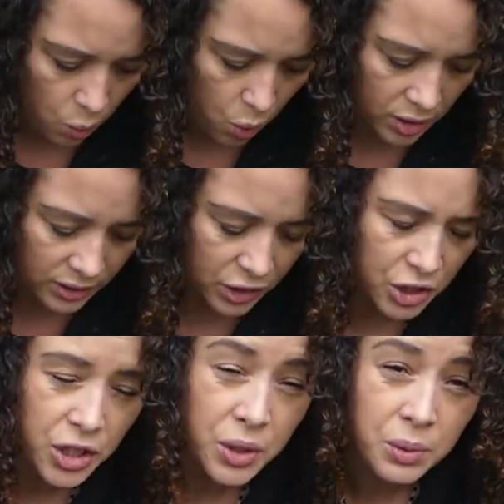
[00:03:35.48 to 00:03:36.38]
one
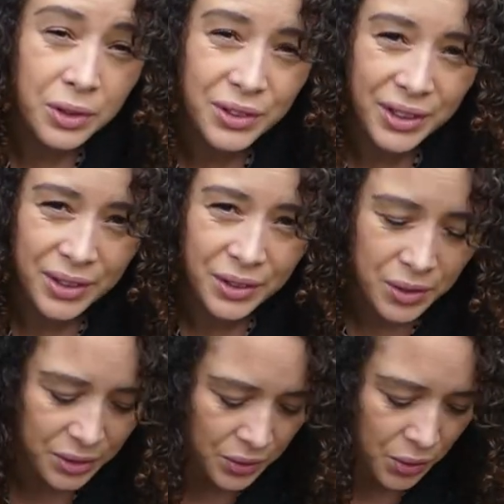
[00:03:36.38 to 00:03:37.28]
cute little girl
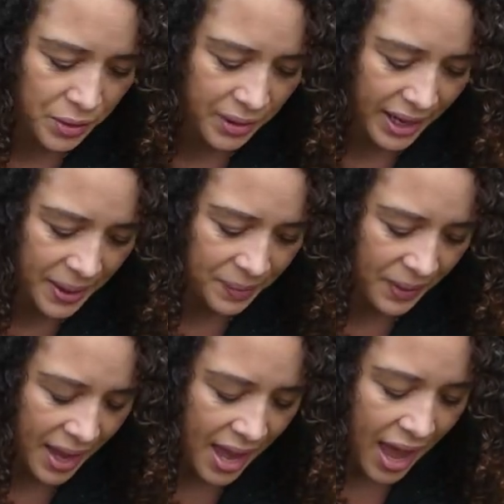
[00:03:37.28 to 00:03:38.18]
called Nori
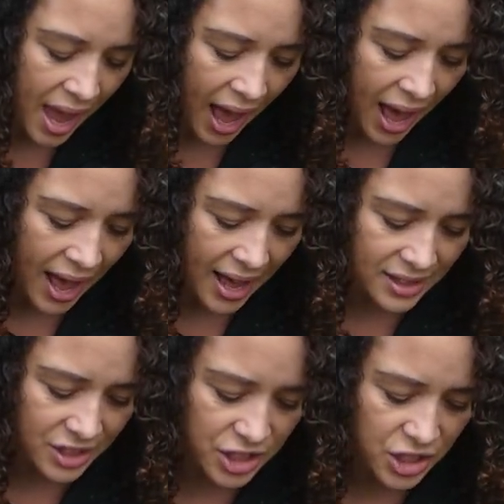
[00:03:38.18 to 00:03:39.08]

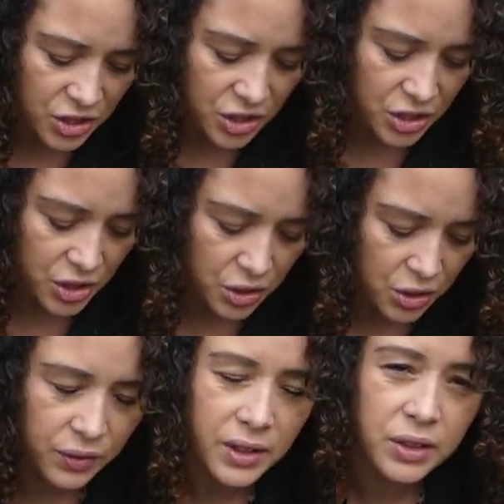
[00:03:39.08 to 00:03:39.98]
and she's such a
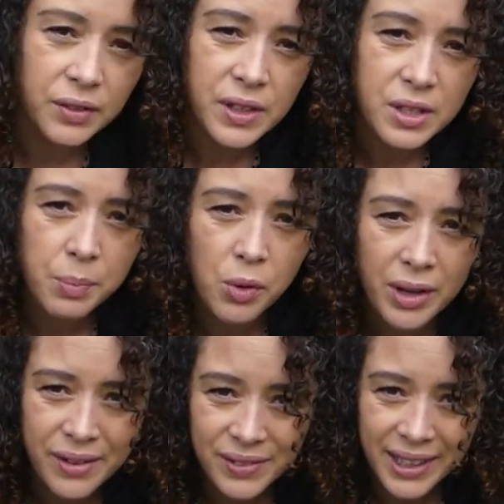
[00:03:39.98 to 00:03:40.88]
lovely lovely
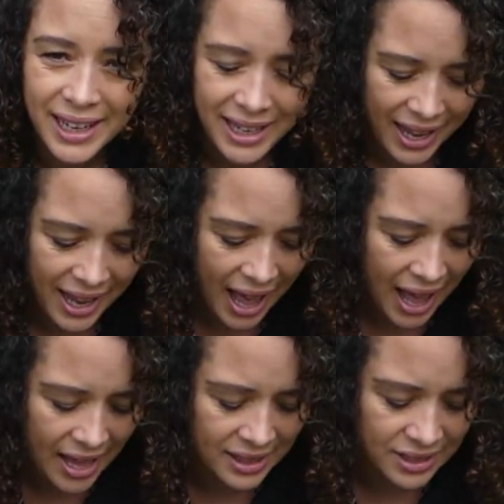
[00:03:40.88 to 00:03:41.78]
supportive lady
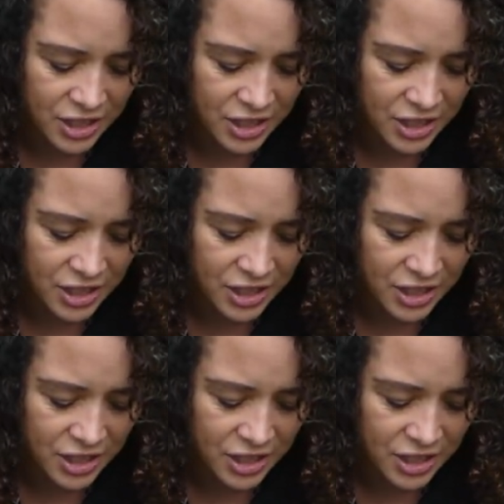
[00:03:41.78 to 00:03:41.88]
and